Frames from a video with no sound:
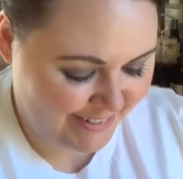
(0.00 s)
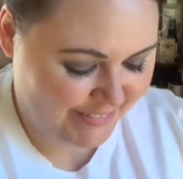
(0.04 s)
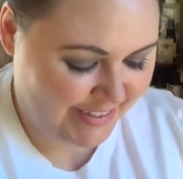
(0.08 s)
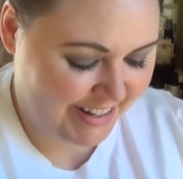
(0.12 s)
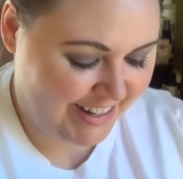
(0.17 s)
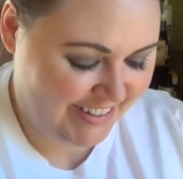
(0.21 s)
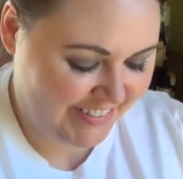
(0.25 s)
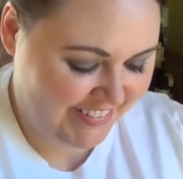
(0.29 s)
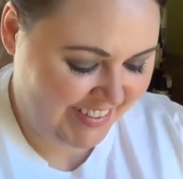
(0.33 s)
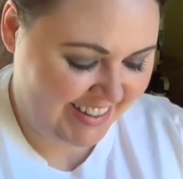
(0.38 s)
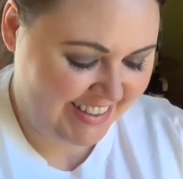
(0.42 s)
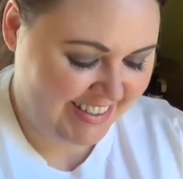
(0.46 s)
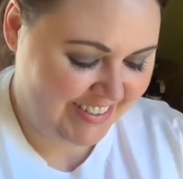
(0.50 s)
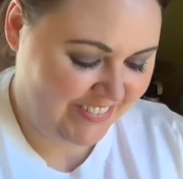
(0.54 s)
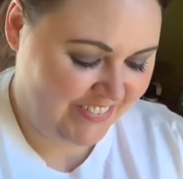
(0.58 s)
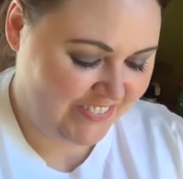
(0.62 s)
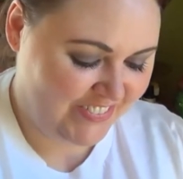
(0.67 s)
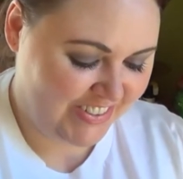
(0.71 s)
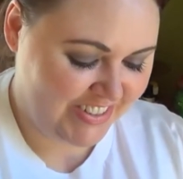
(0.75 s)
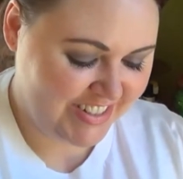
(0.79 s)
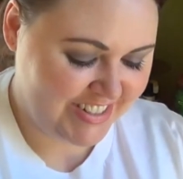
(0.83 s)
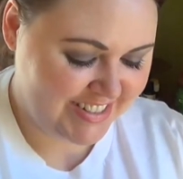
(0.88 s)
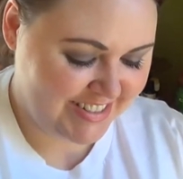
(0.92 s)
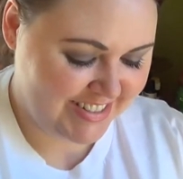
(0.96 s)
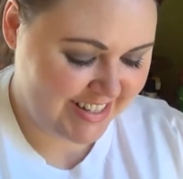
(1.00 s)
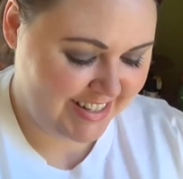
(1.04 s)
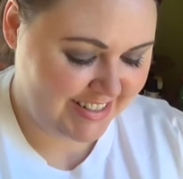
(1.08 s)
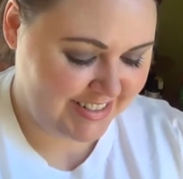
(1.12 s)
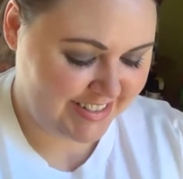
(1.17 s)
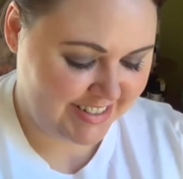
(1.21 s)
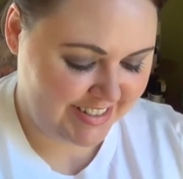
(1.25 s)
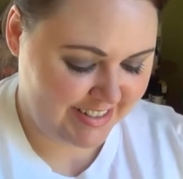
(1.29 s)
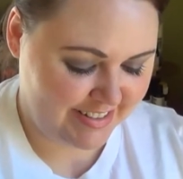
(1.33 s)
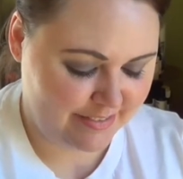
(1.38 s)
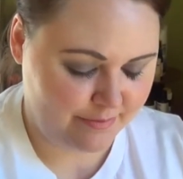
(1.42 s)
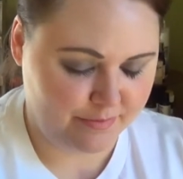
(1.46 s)
but anyway, the first
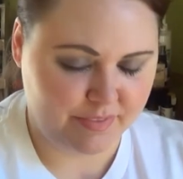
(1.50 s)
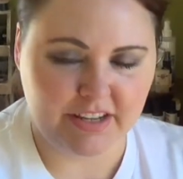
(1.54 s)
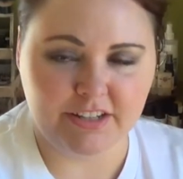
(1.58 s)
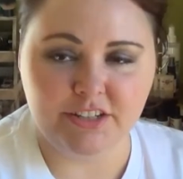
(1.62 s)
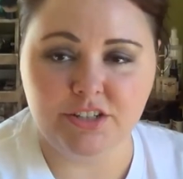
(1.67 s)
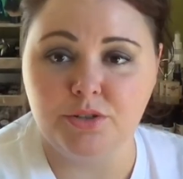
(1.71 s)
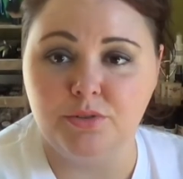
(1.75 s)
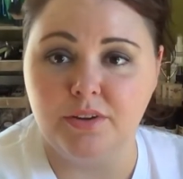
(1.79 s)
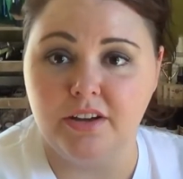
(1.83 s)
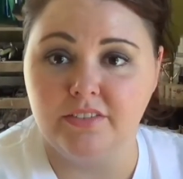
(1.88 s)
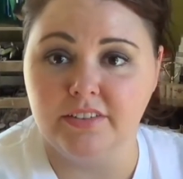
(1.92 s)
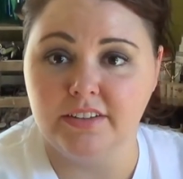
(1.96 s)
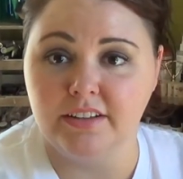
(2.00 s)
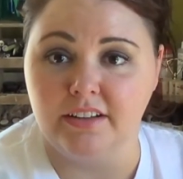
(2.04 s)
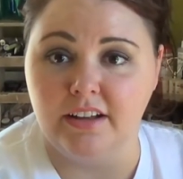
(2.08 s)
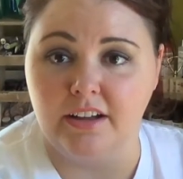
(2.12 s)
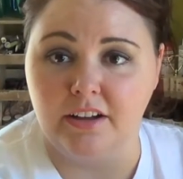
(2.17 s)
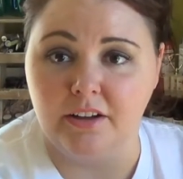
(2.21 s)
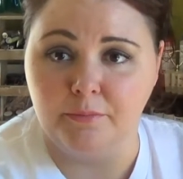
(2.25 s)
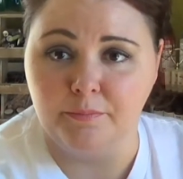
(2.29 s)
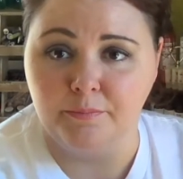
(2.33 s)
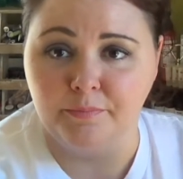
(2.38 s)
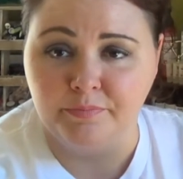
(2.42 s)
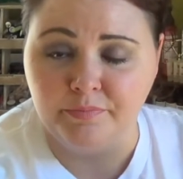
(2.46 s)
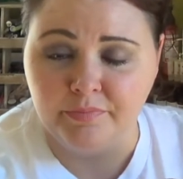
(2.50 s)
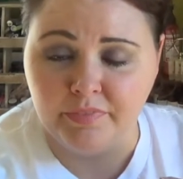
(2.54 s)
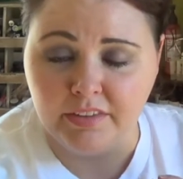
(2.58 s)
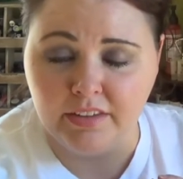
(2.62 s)
scent, uh, they do have a, um,